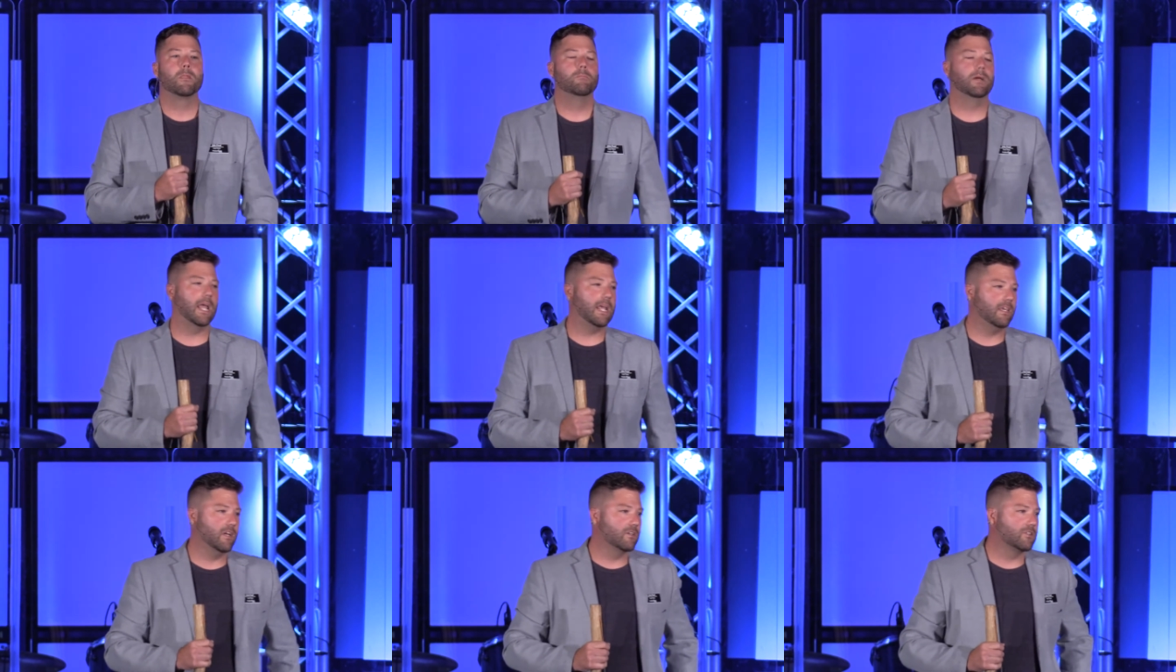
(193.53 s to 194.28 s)
But
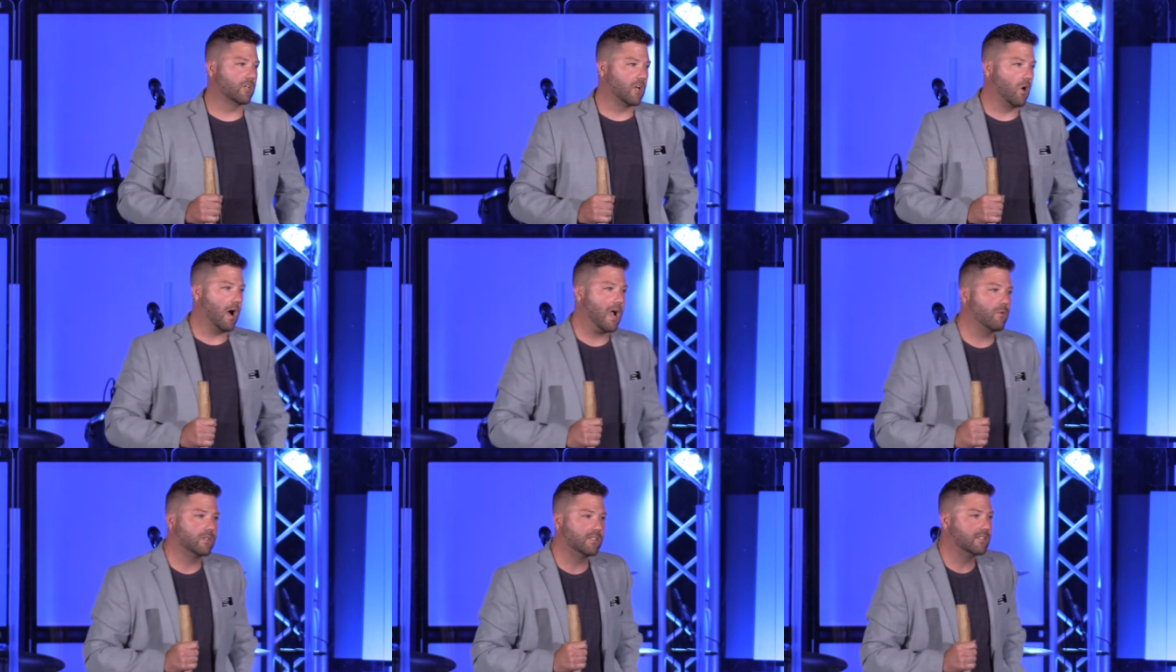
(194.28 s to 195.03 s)
8 years ago, I
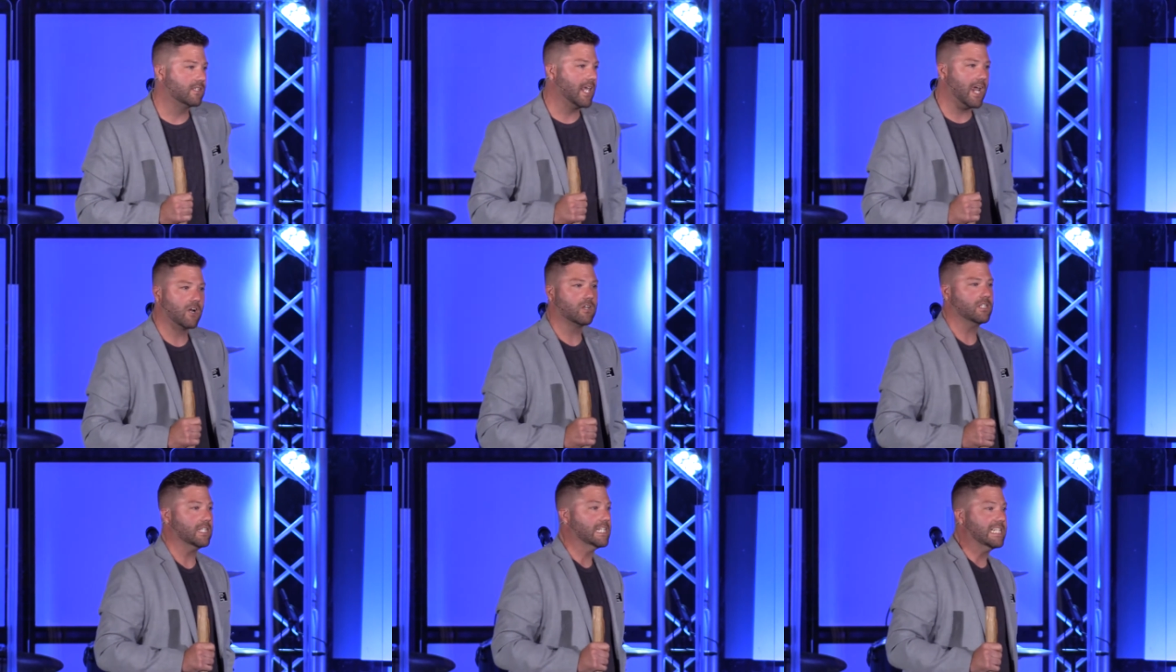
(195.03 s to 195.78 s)
was
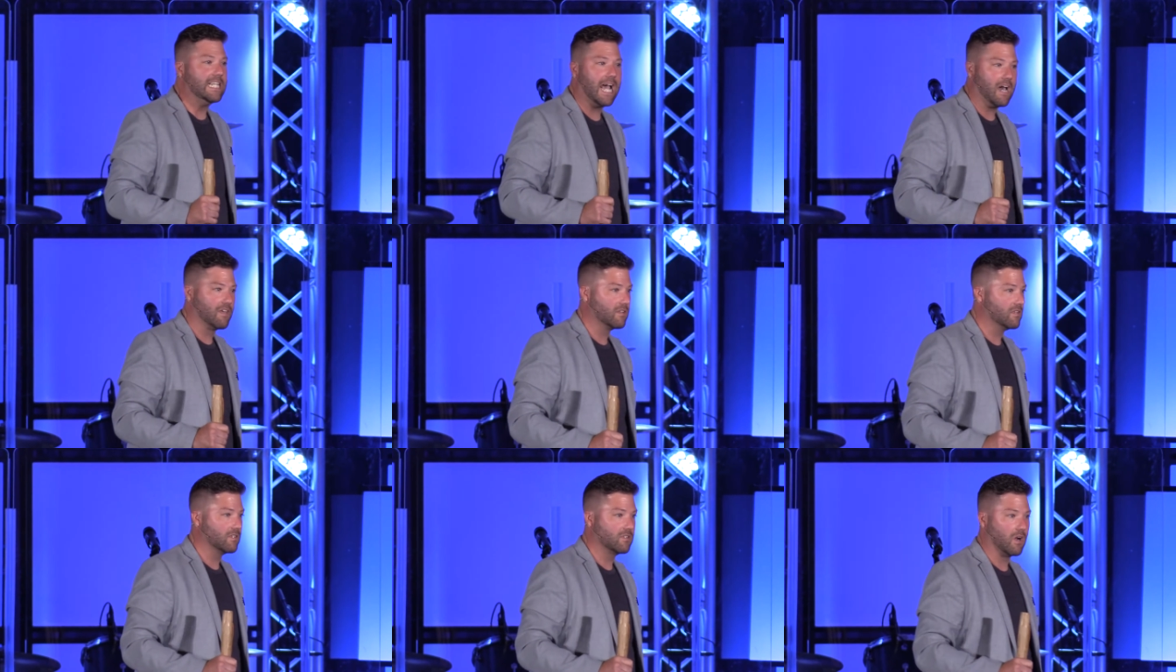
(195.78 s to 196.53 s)
scared to death
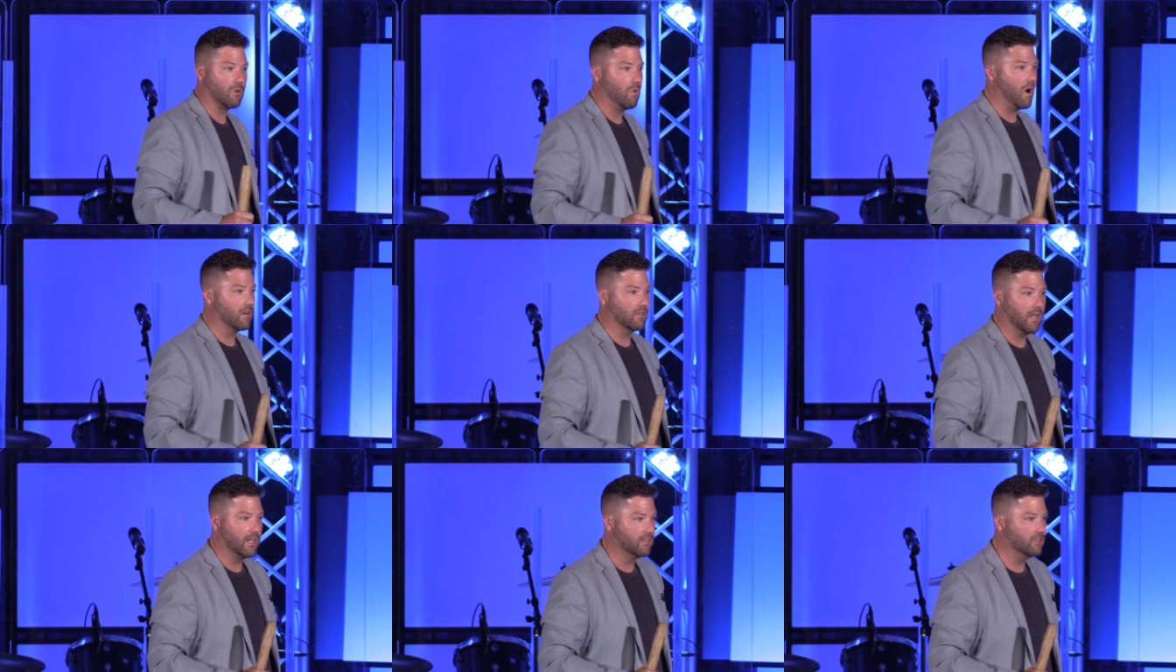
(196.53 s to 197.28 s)
to start
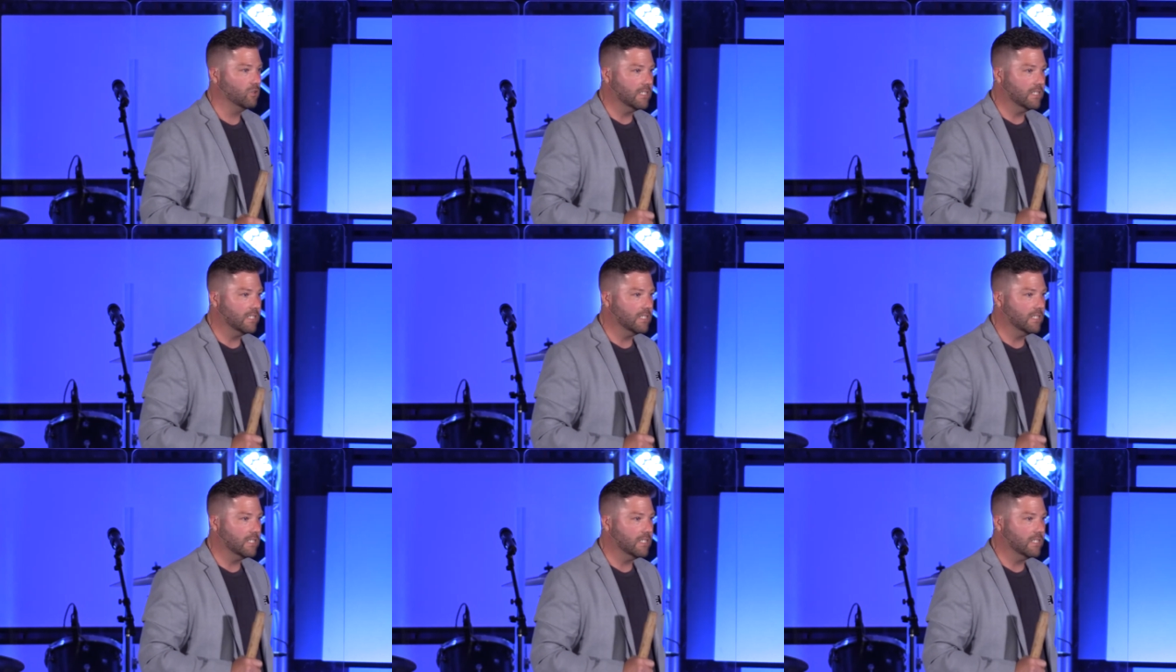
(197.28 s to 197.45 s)
Waterline,